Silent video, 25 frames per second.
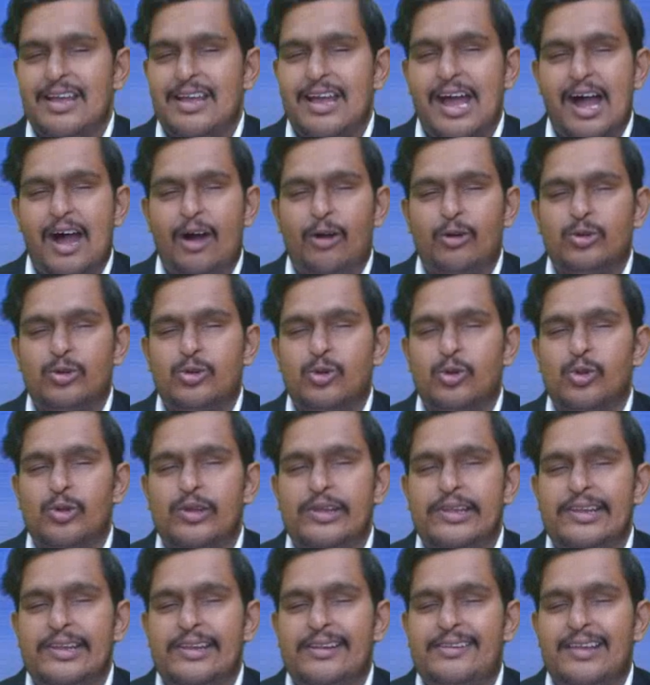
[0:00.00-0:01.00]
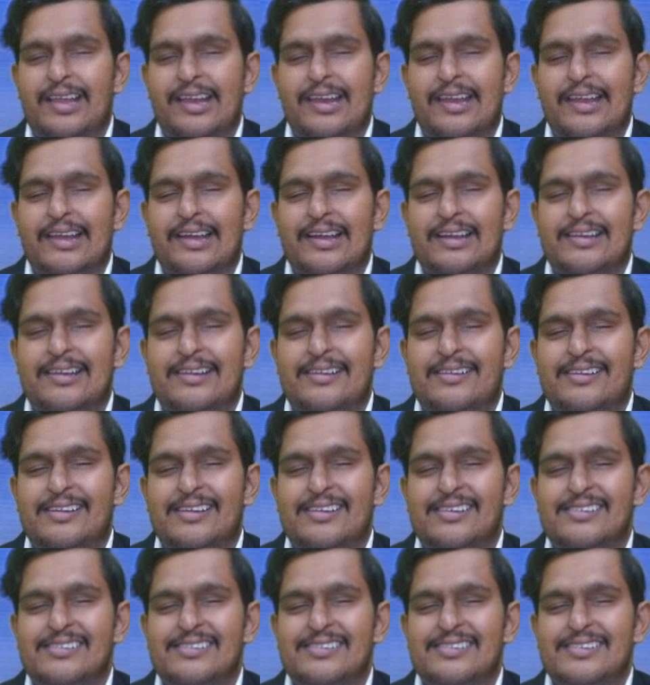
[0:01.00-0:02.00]
How to do initial
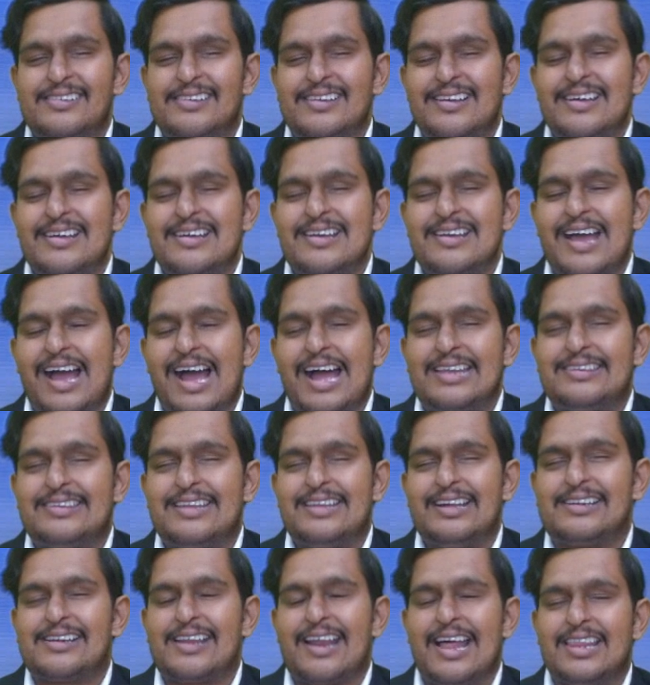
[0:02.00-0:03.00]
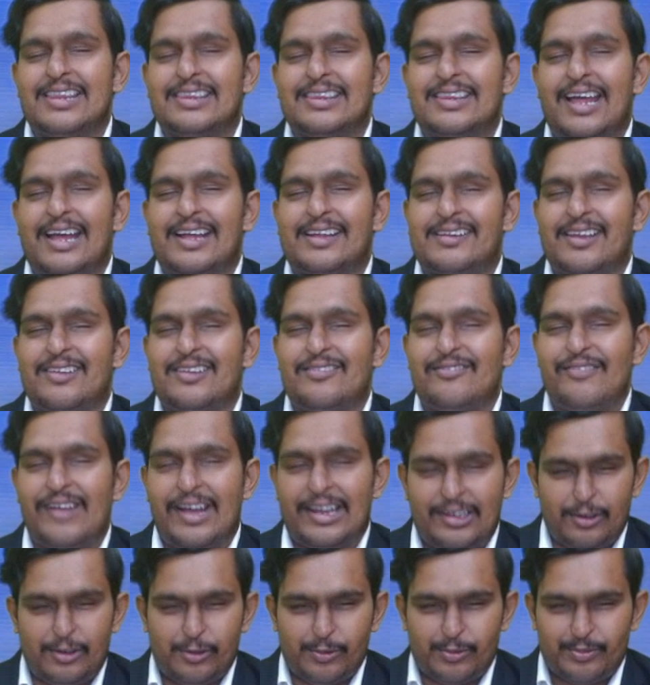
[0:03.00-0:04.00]
recognition? At the transaction
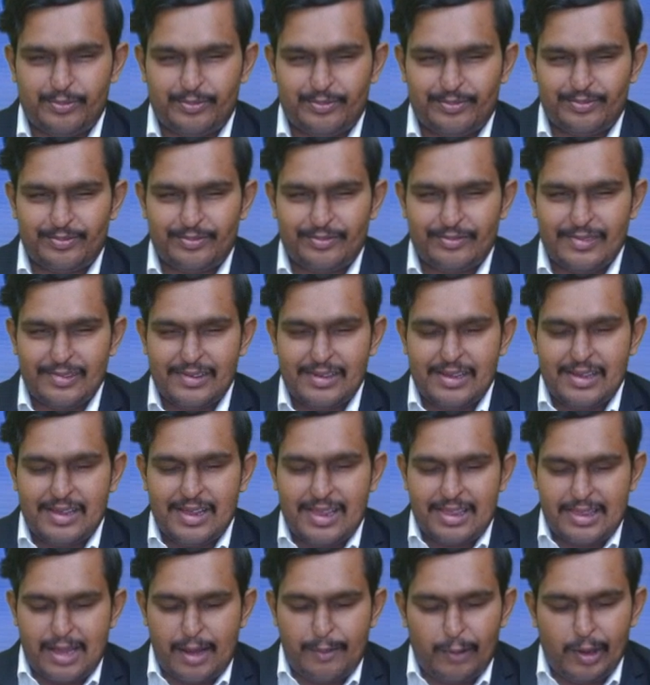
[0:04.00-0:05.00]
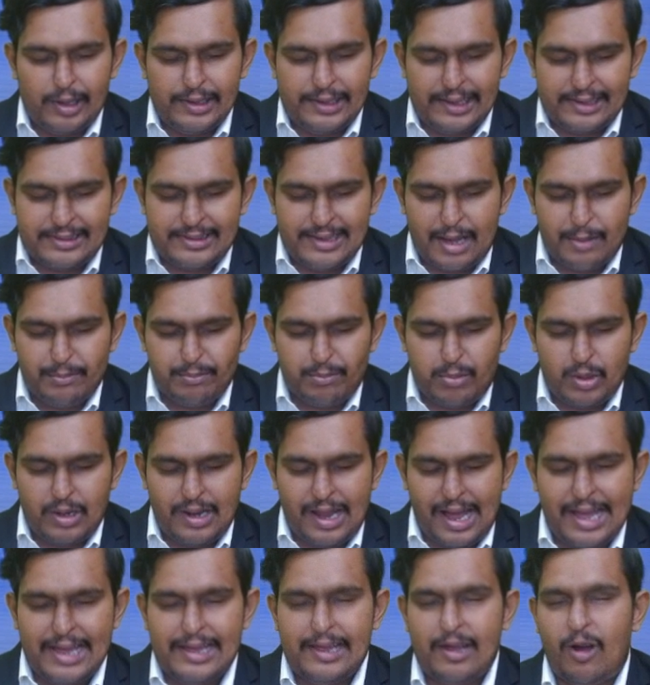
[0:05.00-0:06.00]
value. Suppose example,
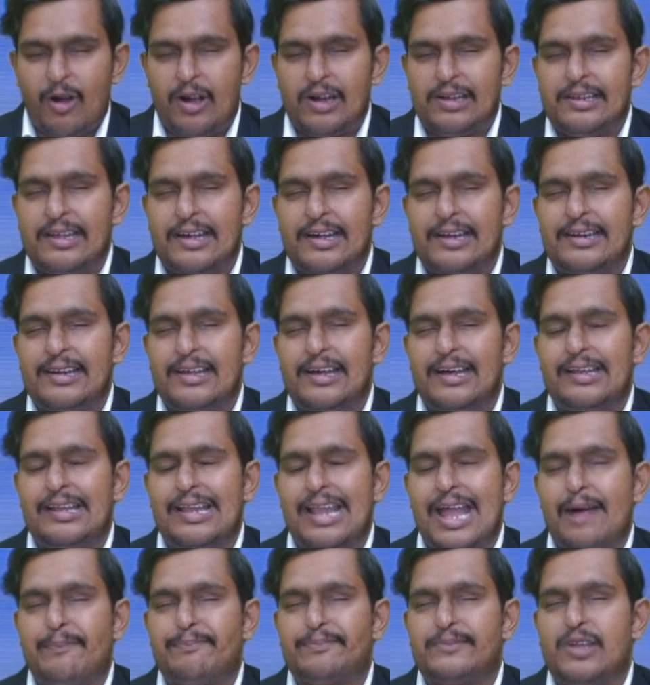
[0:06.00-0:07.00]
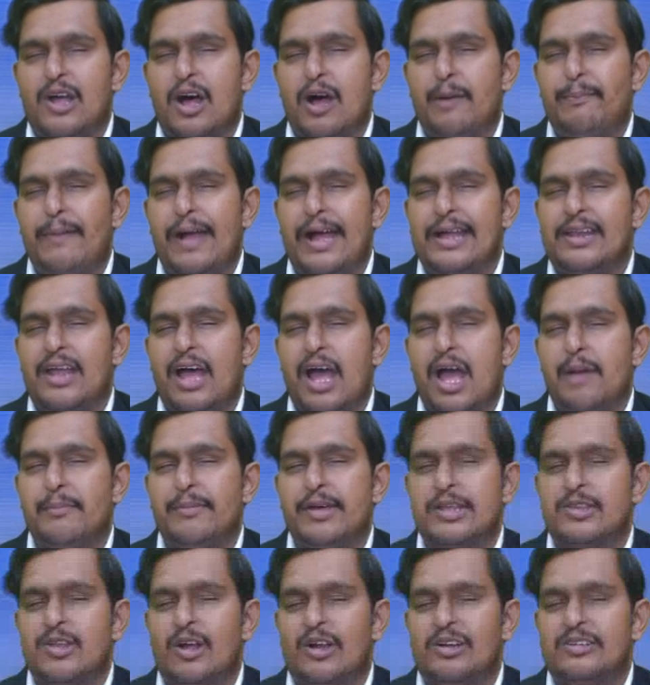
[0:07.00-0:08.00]
I ordered a laptop on
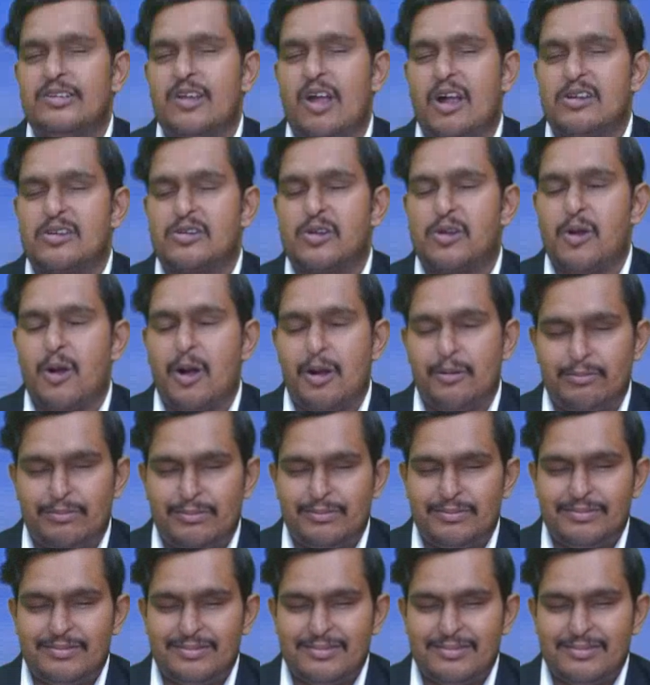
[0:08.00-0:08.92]
Amazon.com.